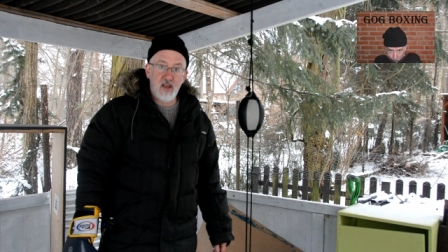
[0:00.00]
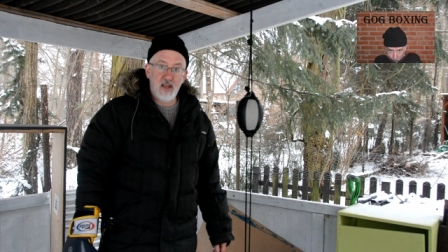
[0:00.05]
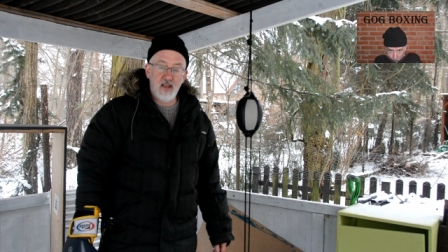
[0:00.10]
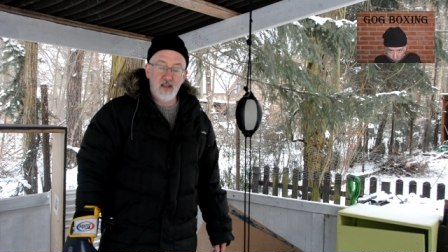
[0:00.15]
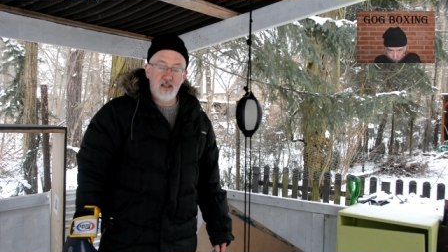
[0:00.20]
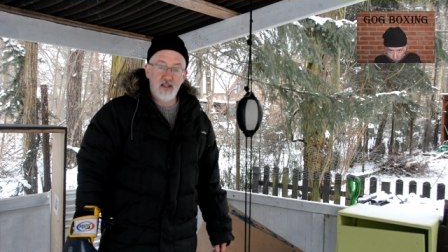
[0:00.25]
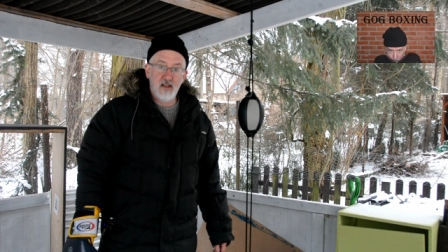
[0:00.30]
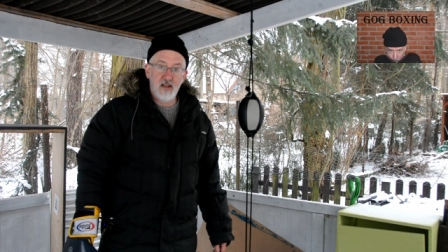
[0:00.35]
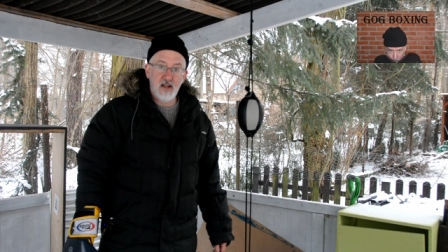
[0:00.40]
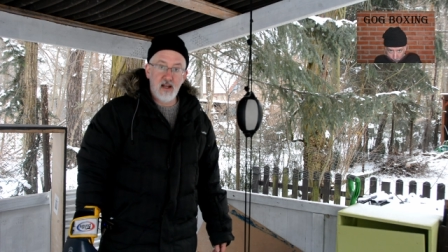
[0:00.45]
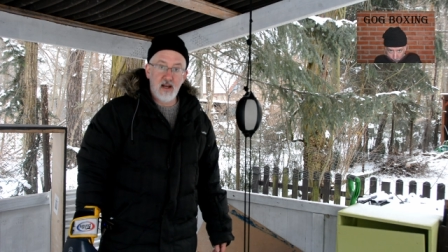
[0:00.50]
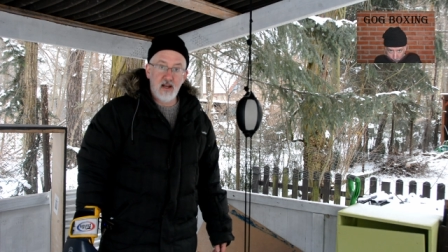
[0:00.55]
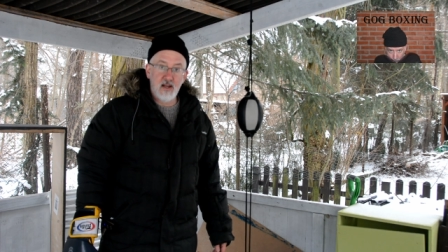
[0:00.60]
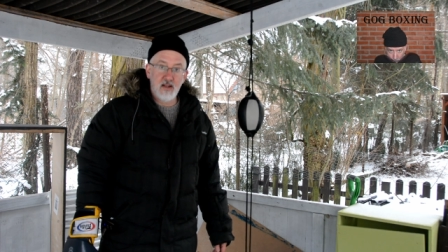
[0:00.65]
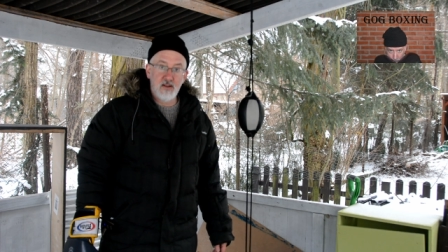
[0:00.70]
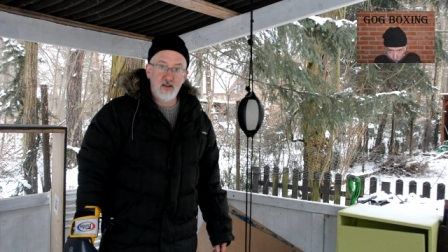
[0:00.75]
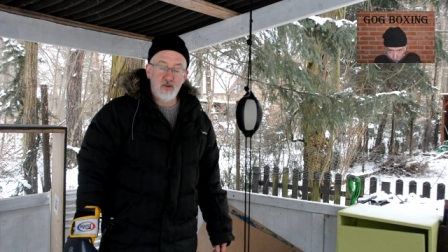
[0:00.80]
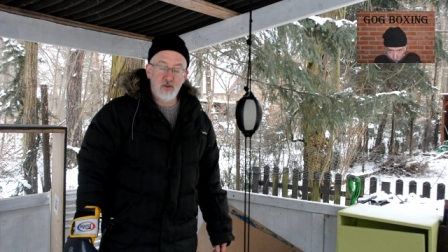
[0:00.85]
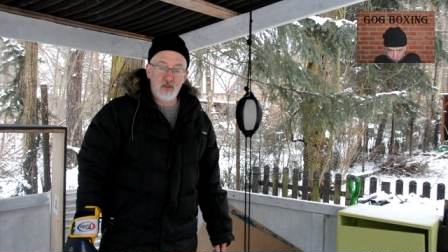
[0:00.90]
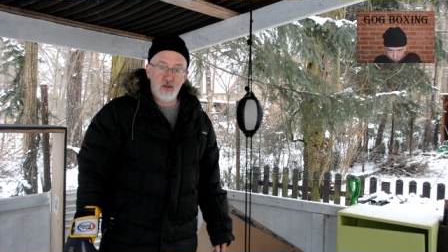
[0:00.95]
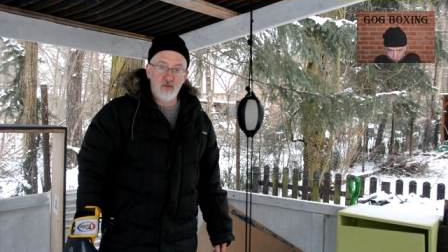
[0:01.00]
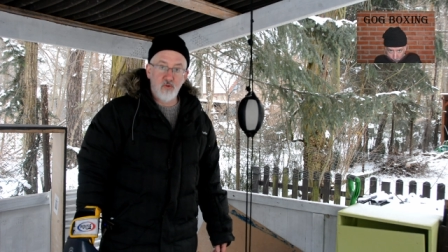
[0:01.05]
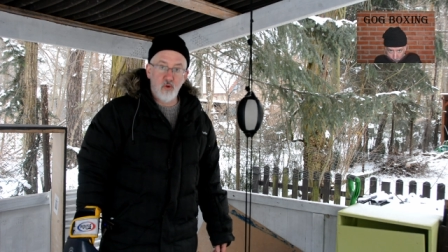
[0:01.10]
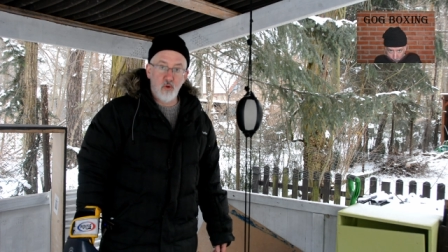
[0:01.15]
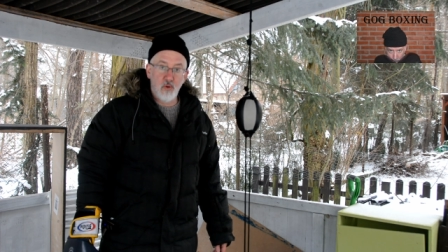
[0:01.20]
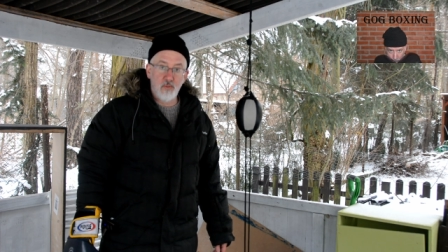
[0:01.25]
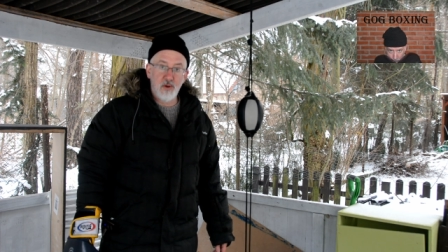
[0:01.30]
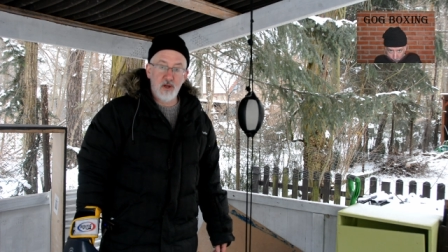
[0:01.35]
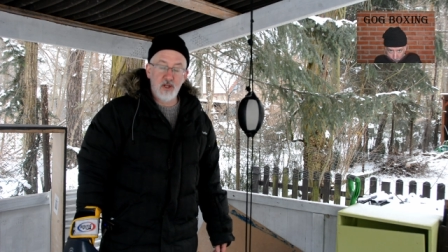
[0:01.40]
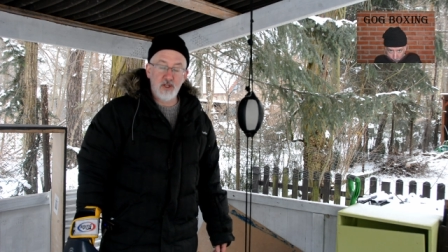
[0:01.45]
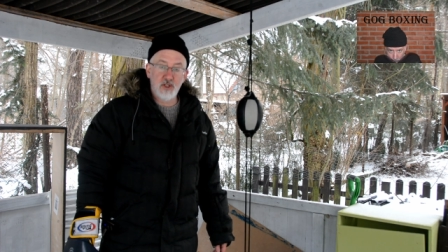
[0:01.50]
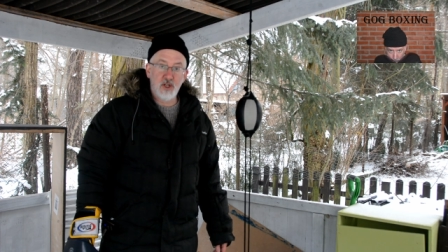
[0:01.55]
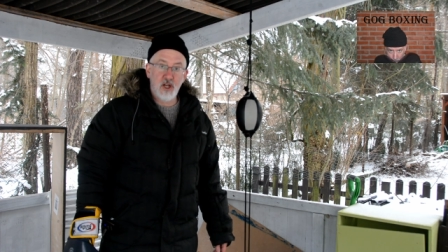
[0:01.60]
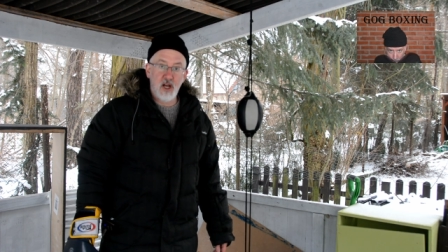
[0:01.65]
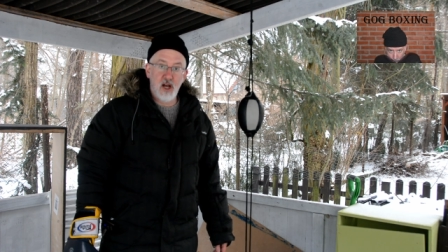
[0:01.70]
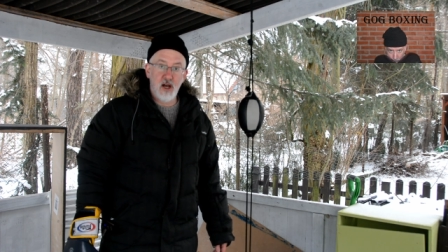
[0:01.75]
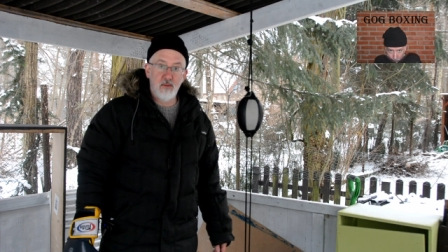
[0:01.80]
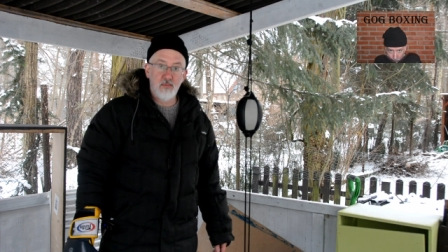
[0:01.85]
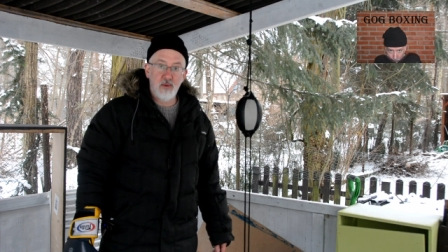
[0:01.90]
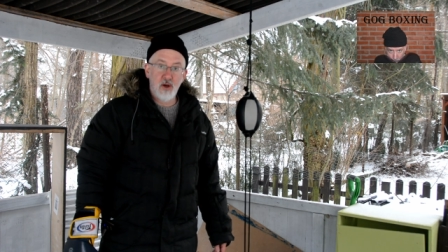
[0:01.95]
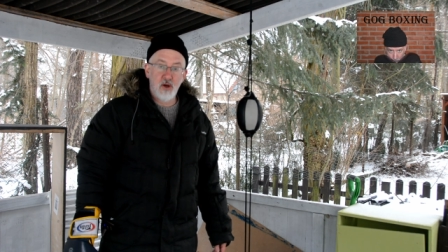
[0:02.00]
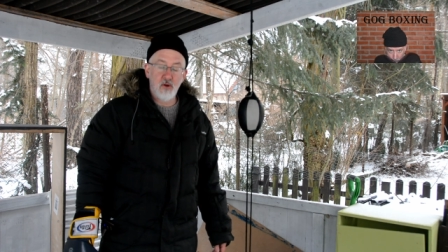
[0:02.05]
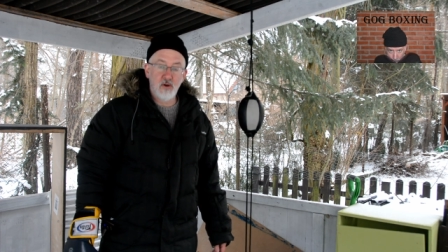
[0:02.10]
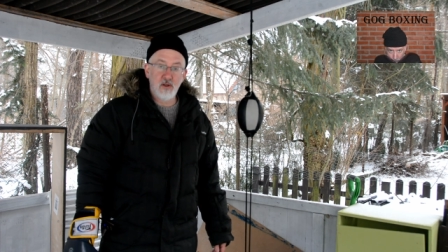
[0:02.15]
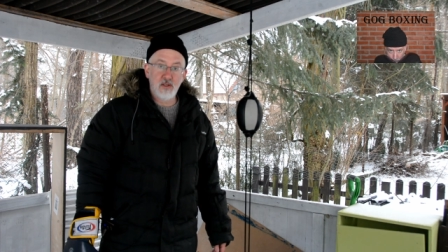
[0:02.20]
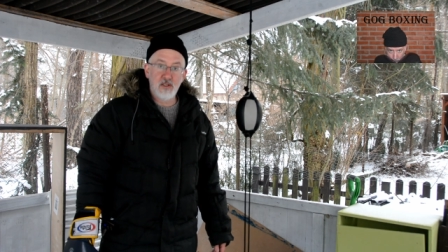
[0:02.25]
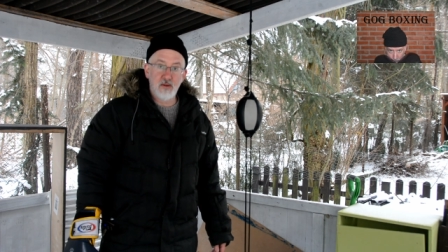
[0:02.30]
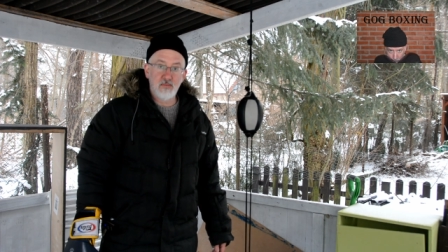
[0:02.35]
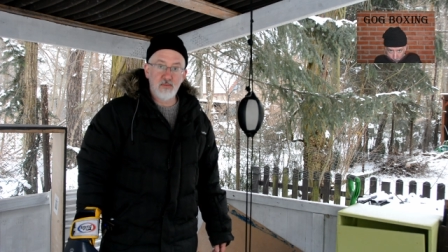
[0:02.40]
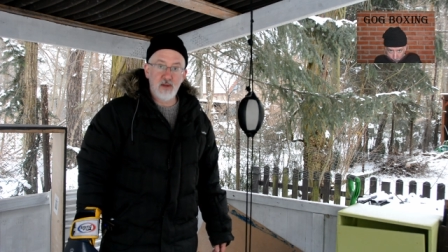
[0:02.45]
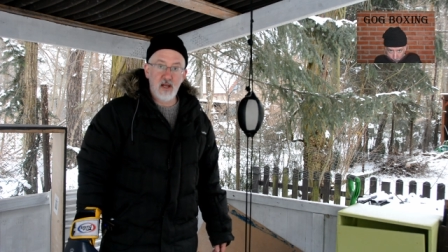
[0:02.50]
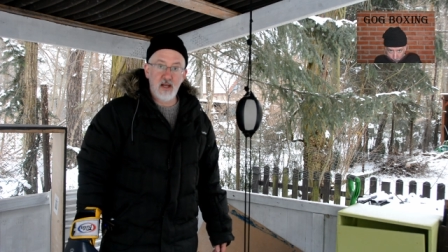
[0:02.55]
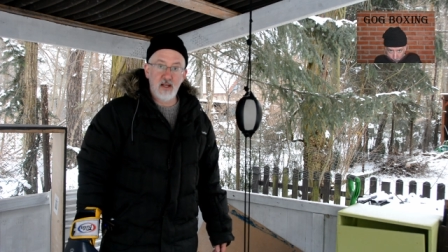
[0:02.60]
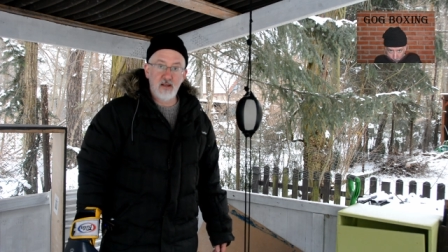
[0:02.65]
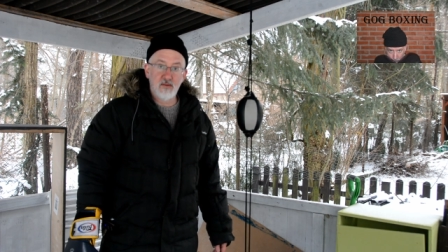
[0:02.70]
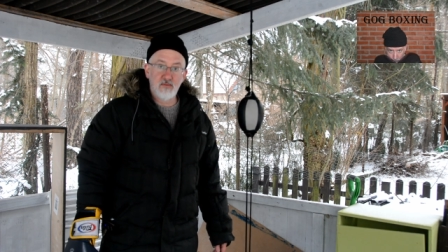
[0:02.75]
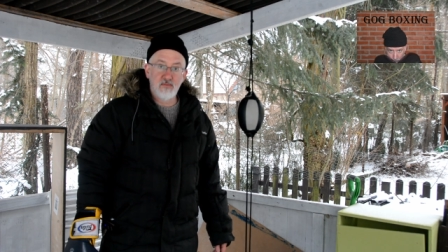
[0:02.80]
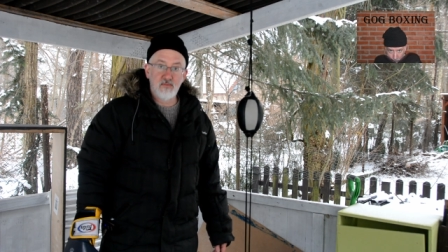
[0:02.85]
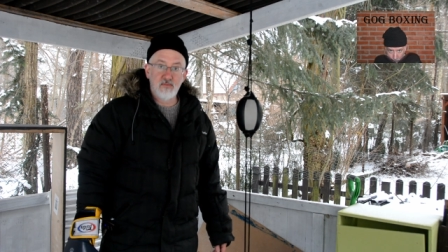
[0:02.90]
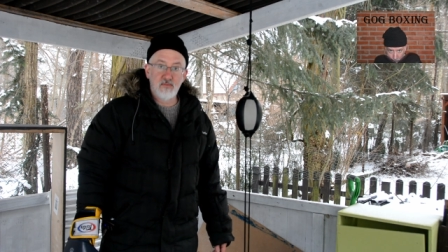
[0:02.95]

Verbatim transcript: and it was a 4-punch combo, except I